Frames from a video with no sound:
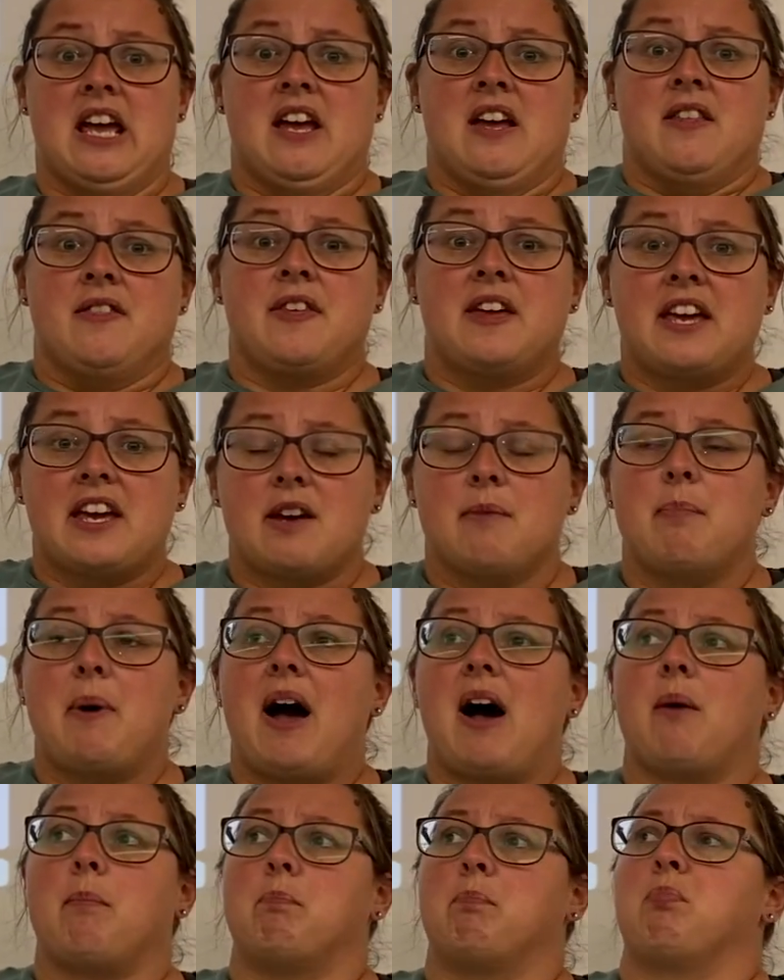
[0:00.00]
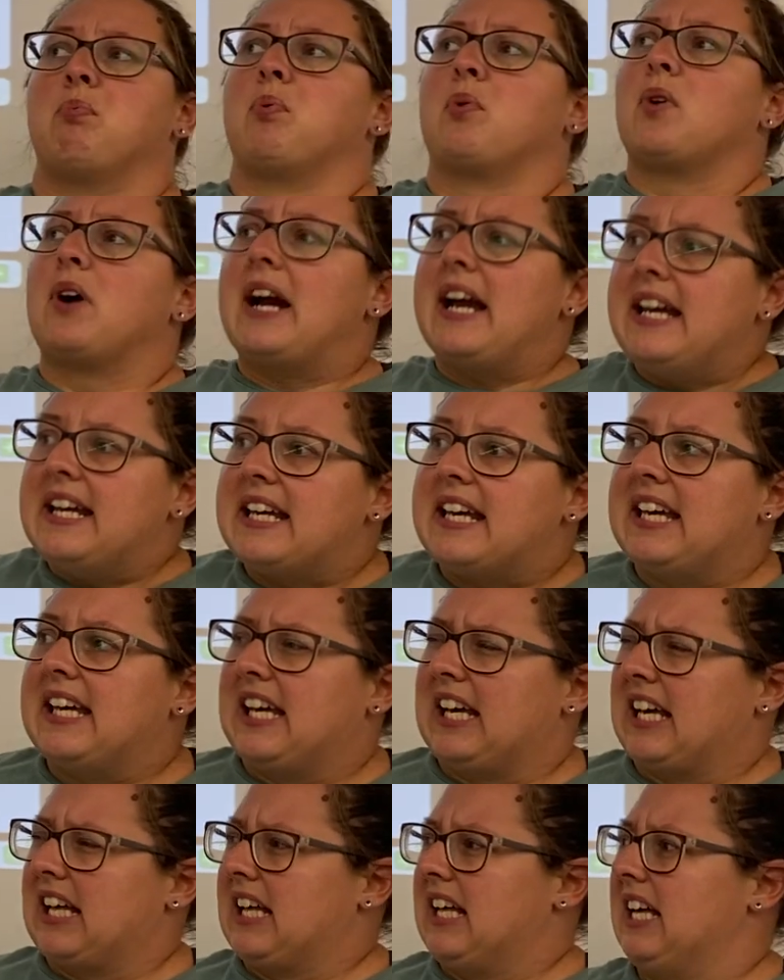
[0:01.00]
Think about
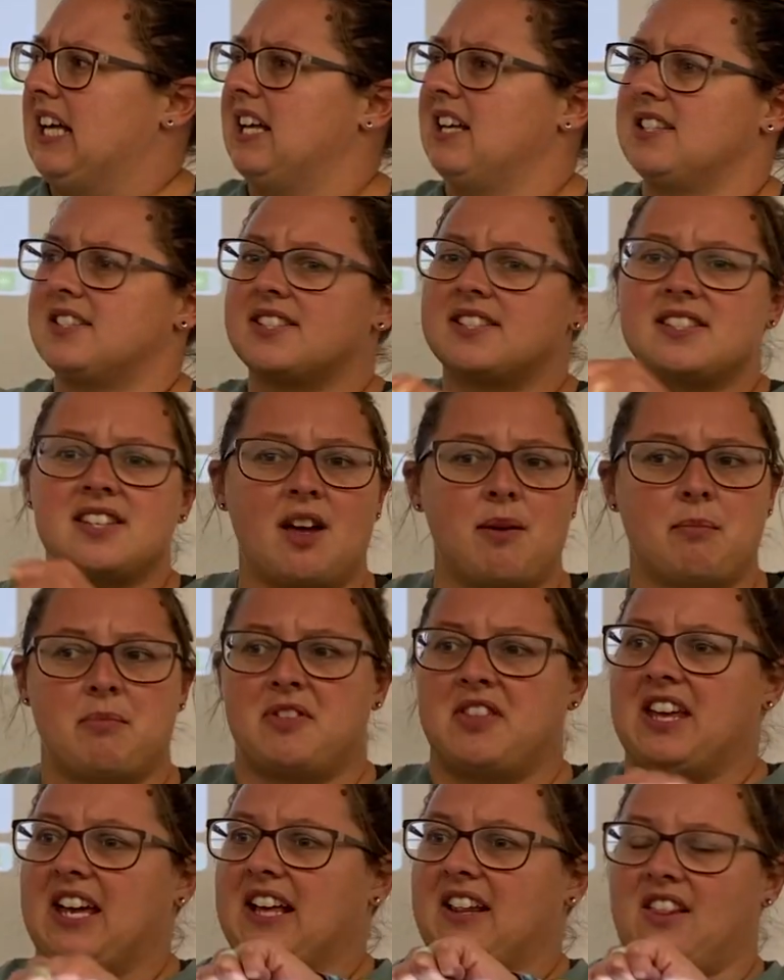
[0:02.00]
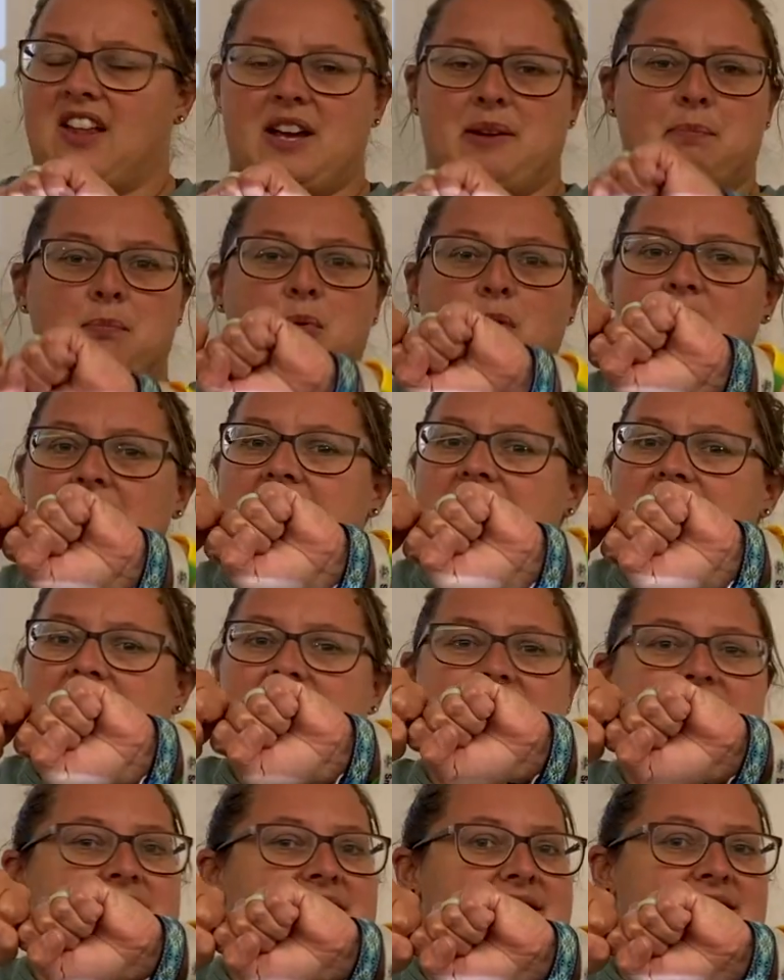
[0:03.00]
breaking something, like breaking
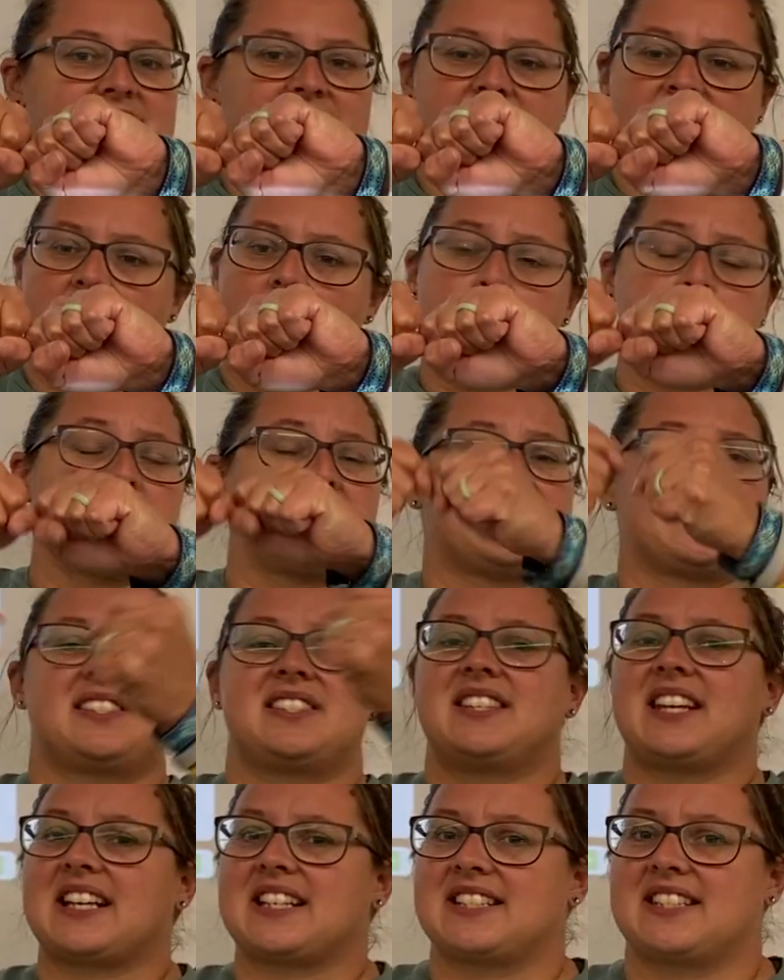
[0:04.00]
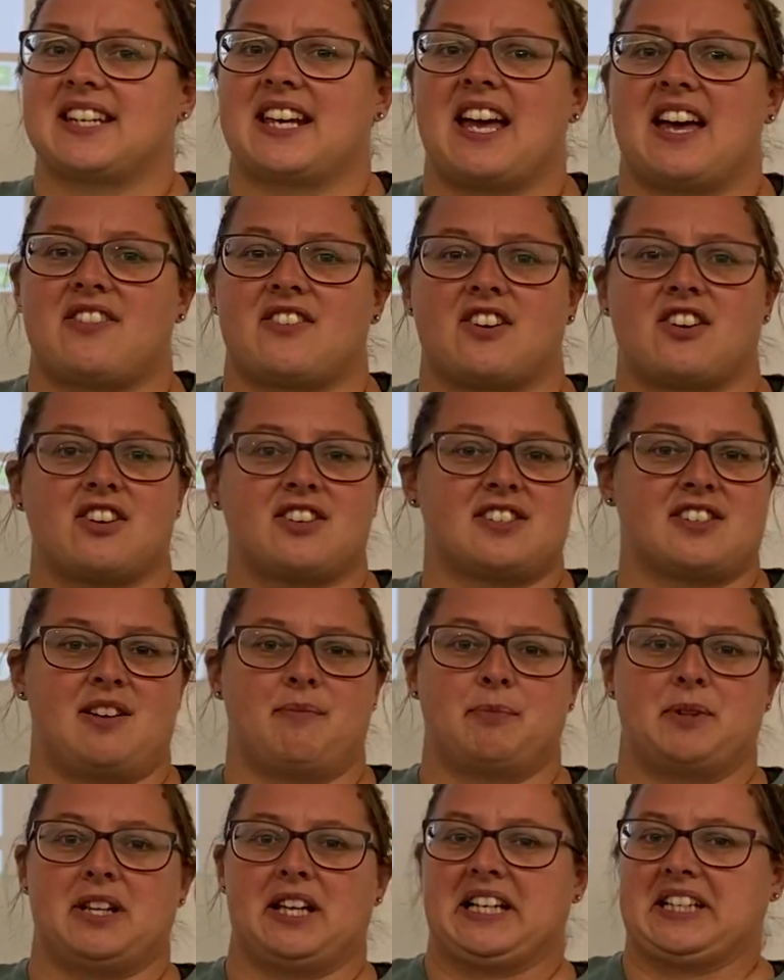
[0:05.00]
a couple of sticks together or
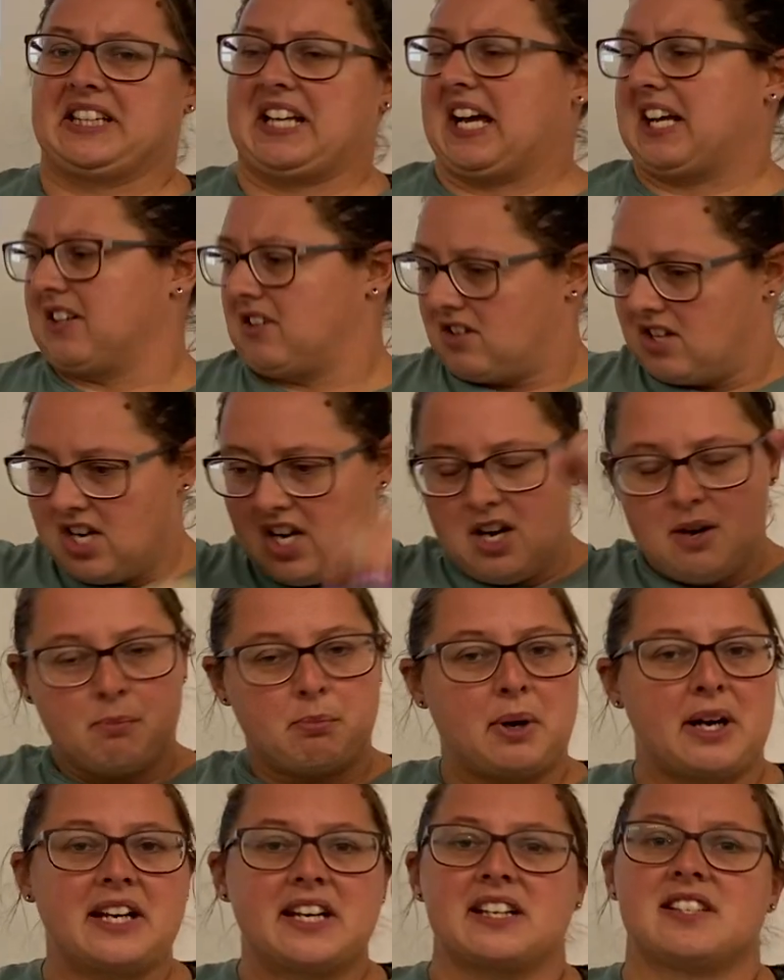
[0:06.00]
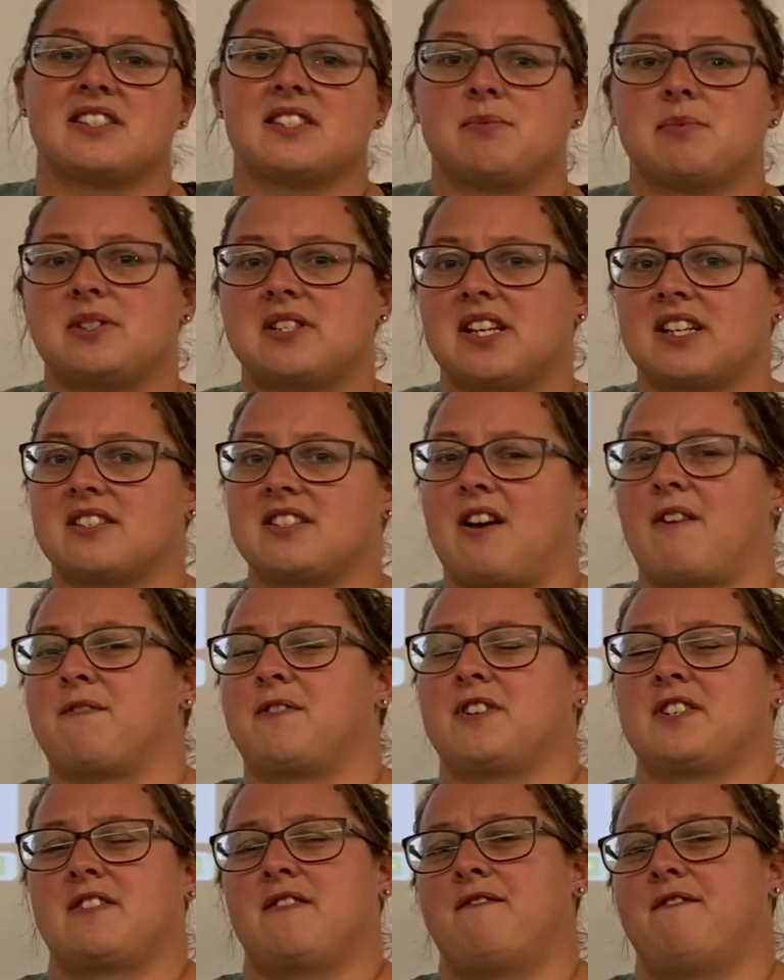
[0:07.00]
something like that. Breaking some sticks up for
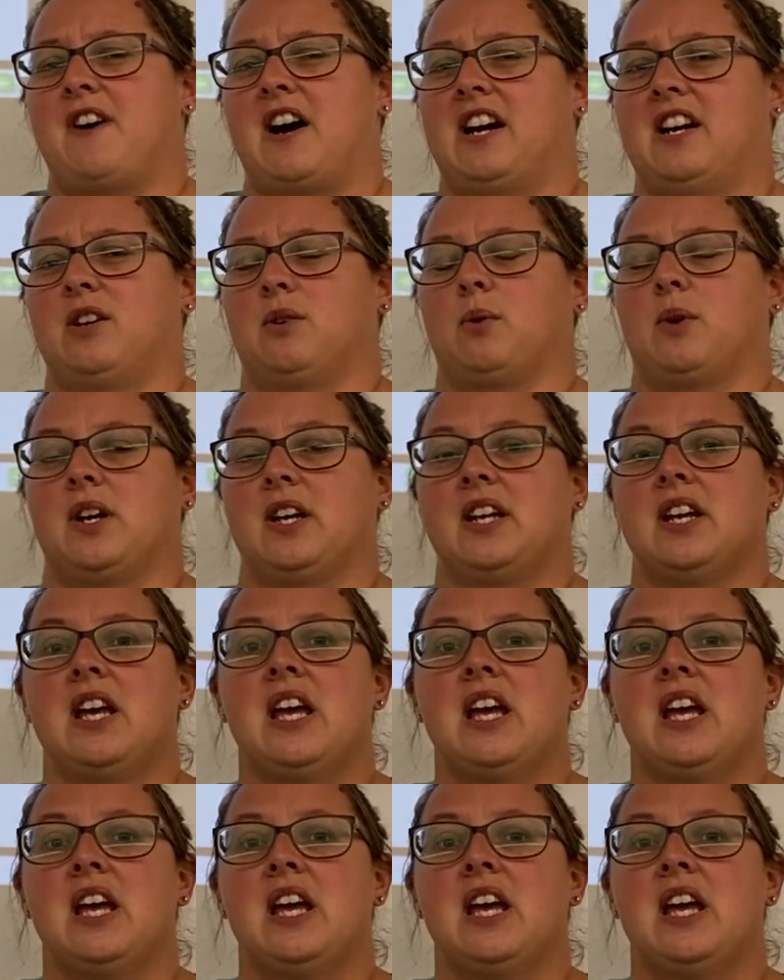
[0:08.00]
some firewood.